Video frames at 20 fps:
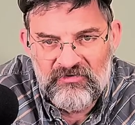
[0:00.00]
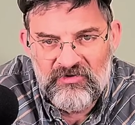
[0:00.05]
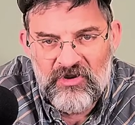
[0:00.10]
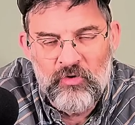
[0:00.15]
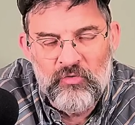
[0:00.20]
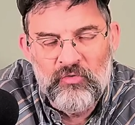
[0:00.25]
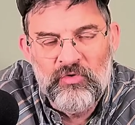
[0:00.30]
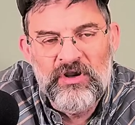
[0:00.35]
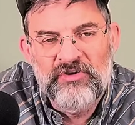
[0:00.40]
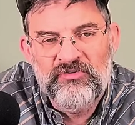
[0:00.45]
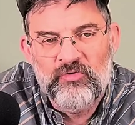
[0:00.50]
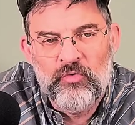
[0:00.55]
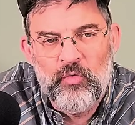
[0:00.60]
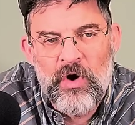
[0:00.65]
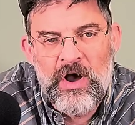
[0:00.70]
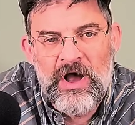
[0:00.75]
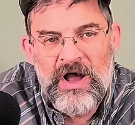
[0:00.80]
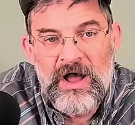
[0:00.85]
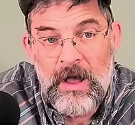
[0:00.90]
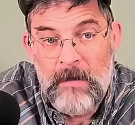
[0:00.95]
no reason
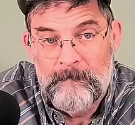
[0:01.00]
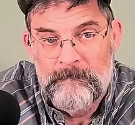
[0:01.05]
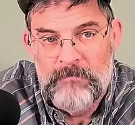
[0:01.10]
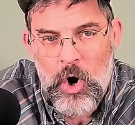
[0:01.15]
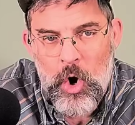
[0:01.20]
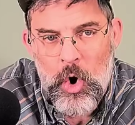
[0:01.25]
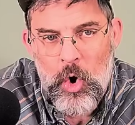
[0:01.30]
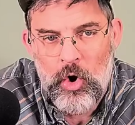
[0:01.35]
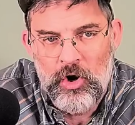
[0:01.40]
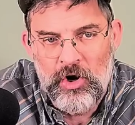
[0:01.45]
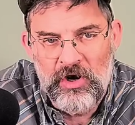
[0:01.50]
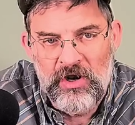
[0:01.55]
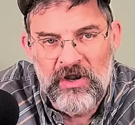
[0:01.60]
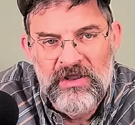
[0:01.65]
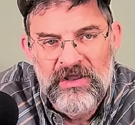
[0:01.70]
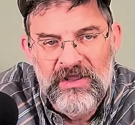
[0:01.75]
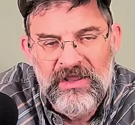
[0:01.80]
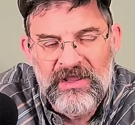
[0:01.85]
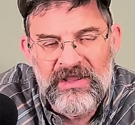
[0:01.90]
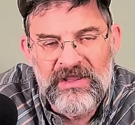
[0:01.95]
why a barn
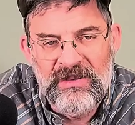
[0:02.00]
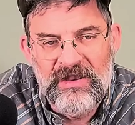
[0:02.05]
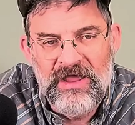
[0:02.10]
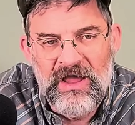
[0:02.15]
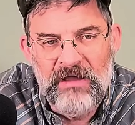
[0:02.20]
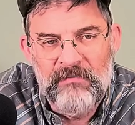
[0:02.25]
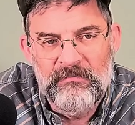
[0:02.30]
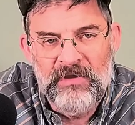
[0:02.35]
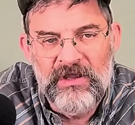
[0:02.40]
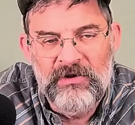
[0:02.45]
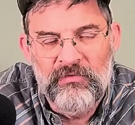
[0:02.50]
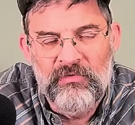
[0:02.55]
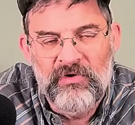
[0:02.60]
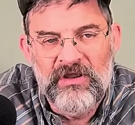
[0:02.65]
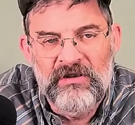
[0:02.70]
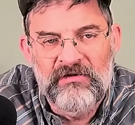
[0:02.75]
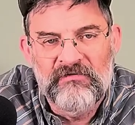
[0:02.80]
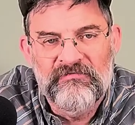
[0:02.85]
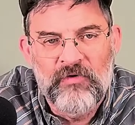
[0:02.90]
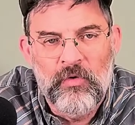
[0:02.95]
cannot be
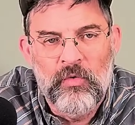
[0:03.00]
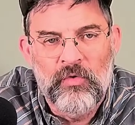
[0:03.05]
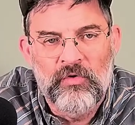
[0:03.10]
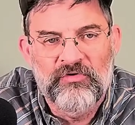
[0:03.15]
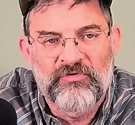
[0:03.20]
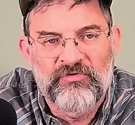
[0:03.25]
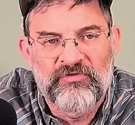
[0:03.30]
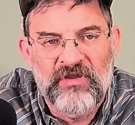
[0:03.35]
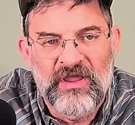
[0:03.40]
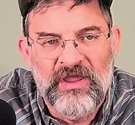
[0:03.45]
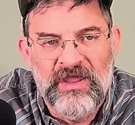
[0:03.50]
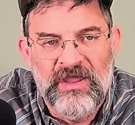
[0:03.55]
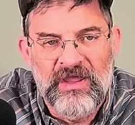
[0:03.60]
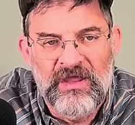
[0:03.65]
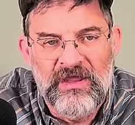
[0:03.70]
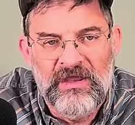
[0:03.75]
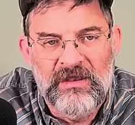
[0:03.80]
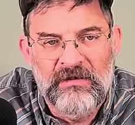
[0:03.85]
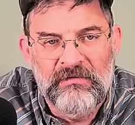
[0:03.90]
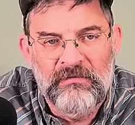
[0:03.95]
reinforced
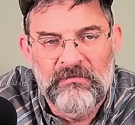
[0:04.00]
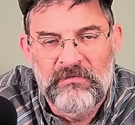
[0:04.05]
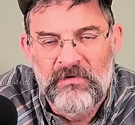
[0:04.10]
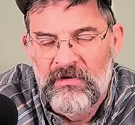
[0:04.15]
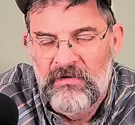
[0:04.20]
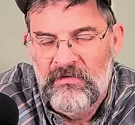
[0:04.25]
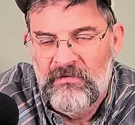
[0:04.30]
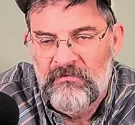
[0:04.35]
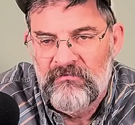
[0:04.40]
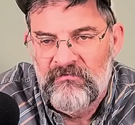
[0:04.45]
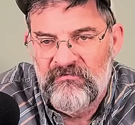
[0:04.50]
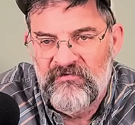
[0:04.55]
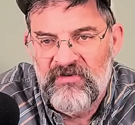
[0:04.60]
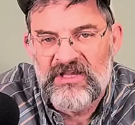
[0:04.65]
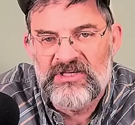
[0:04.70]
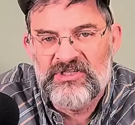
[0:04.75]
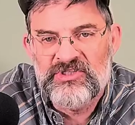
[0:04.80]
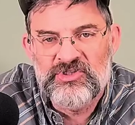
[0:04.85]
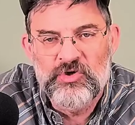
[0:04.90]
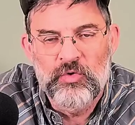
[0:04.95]
and
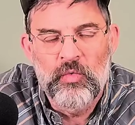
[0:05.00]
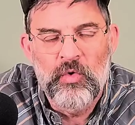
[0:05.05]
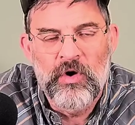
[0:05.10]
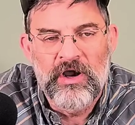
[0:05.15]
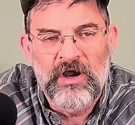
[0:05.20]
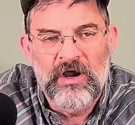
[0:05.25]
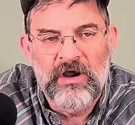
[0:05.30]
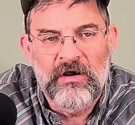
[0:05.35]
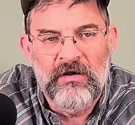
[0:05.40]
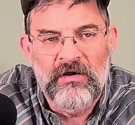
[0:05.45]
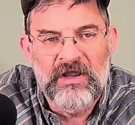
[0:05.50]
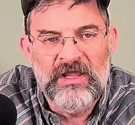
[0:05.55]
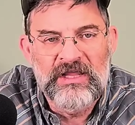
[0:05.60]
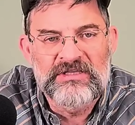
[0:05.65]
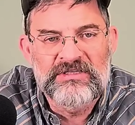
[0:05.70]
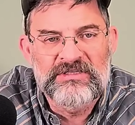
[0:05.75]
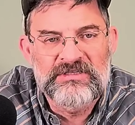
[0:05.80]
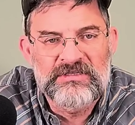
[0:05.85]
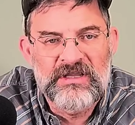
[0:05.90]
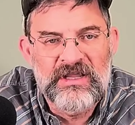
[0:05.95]
fixed to where
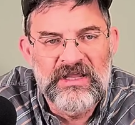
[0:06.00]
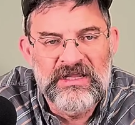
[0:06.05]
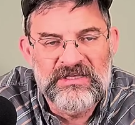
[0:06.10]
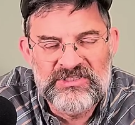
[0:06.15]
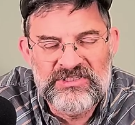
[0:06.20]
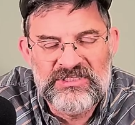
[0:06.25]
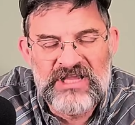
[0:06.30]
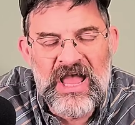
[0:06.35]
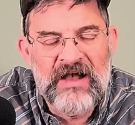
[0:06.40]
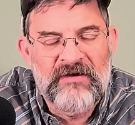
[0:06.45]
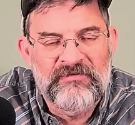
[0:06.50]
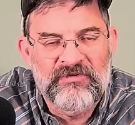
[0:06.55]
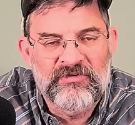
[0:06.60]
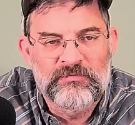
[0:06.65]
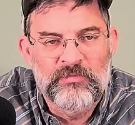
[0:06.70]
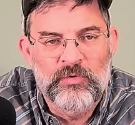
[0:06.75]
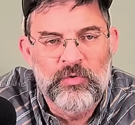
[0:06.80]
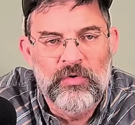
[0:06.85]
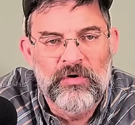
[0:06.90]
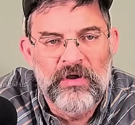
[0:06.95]
it's
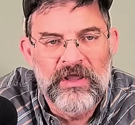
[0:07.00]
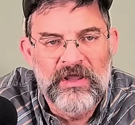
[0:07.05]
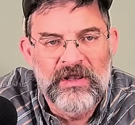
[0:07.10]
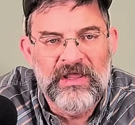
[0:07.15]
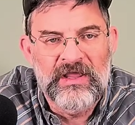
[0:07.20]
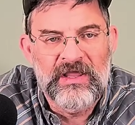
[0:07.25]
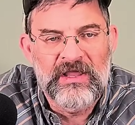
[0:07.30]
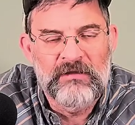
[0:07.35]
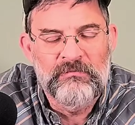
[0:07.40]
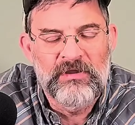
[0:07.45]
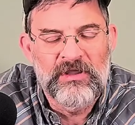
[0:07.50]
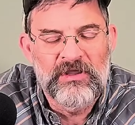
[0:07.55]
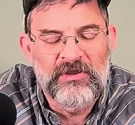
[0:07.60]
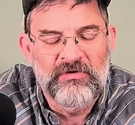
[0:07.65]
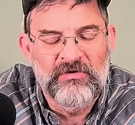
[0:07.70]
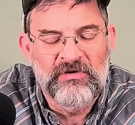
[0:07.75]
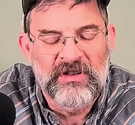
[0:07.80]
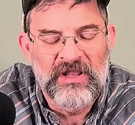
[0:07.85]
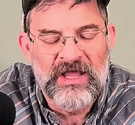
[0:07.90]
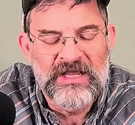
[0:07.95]
salvageable and it can be
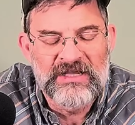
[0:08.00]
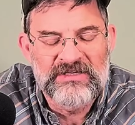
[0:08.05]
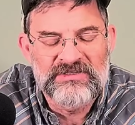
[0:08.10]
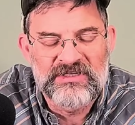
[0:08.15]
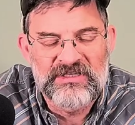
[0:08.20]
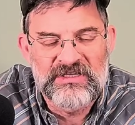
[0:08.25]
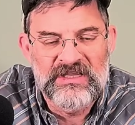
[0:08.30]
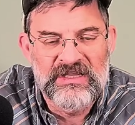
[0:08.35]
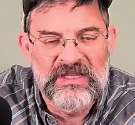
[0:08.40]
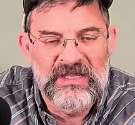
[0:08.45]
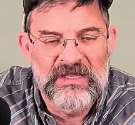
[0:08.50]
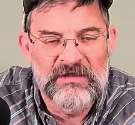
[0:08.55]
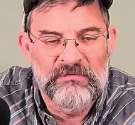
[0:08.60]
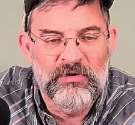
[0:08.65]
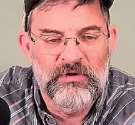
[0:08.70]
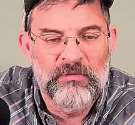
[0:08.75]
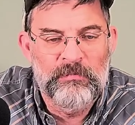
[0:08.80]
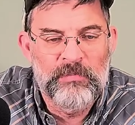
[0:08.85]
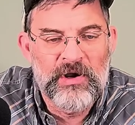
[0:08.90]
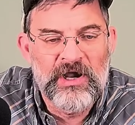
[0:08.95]
utilized again.
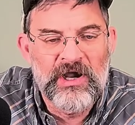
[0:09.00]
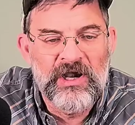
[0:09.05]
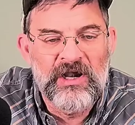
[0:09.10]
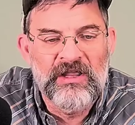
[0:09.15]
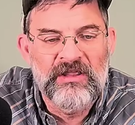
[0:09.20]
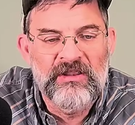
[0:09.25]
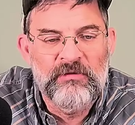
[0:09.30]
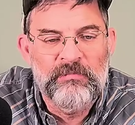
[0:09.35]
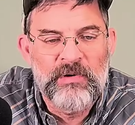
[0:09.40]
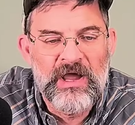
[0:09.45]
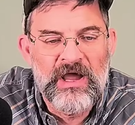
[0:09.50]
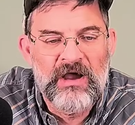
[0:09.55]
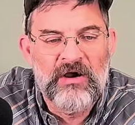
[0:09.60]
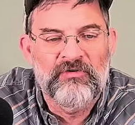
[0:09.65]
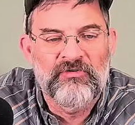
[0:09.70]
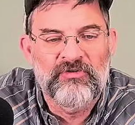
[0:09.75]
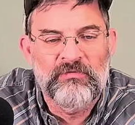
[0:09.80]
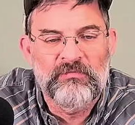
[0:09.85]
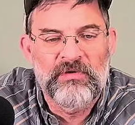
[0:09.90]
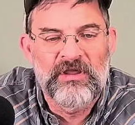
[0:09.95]
But apparently the
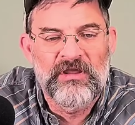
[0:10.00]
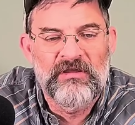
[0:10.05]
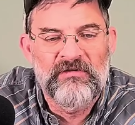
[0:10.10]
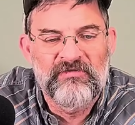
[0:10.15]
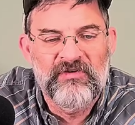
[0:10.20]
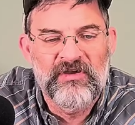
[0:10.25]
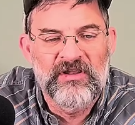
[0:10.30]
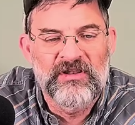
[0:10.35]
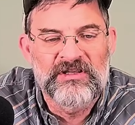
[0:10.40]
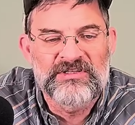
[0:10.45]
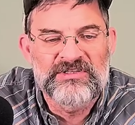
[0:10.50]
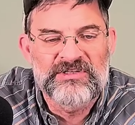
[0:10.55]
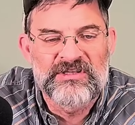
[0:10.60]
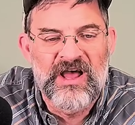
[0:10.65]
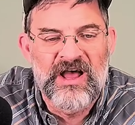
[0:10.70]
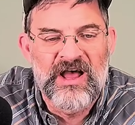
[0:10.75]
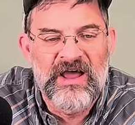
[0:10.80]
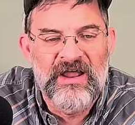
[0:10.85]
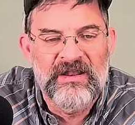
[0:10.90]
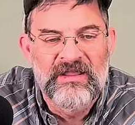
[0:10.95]
powers that be feel it's
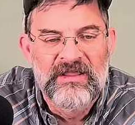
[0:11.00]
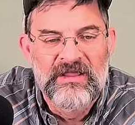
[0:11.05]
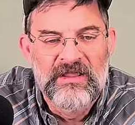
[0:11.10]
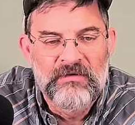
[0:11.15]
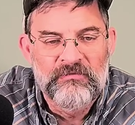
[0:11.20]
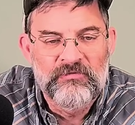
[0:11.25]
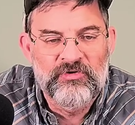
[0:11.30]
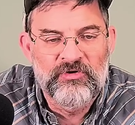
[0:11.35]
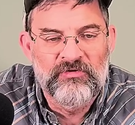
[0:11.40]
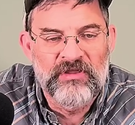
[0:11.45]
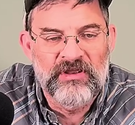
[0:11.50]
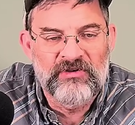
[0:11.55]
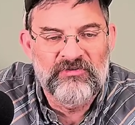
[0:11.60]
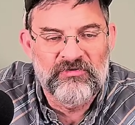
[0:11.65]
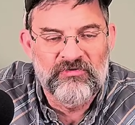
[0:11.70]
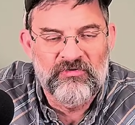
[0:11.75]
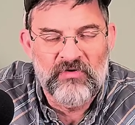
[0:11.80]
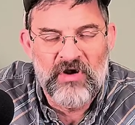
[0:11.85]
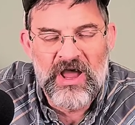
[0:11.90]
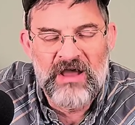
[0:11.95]
not. I'm sure that's
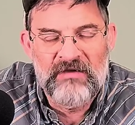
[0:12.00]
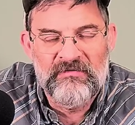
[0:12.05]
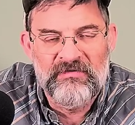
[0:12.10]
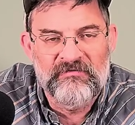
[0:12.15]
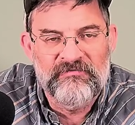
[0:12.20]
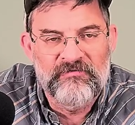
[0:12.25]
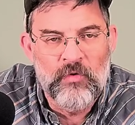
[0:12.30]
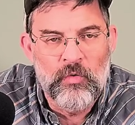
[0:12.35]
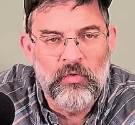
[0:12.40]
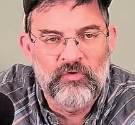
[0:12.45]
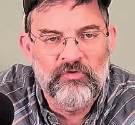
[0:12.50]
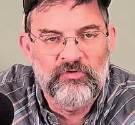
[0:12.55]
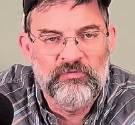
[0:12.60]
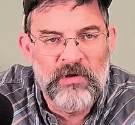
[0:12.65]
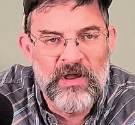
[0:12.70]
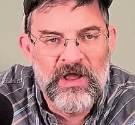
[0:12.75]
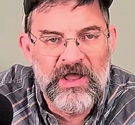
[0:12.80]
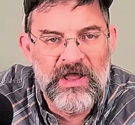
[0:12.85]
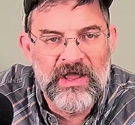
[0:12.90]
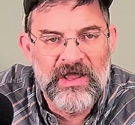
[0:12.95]
a driving force
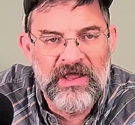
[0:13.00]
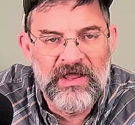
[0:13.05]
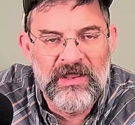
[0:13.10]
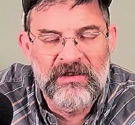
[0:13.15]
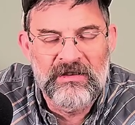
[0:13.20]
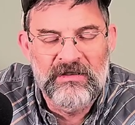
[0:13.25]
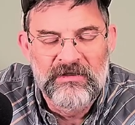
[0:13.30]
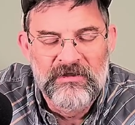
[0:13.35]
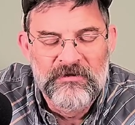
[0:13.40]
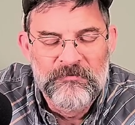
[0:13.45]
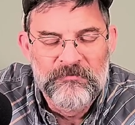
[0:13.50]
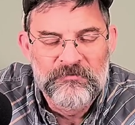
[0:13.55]
behind